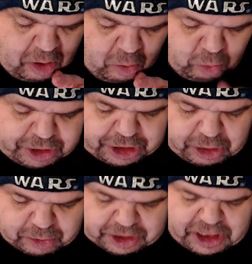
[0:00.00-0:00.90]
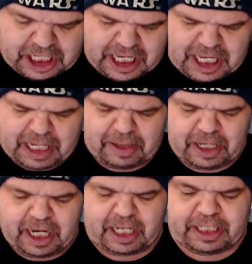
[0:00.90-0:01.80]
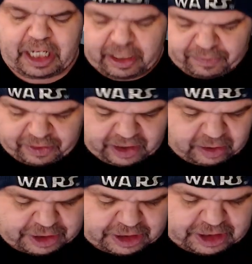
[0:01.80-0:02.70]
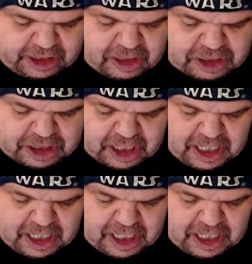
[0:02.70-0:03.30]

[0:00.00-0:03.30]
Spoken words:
was used in the Night of a Thousand Tears.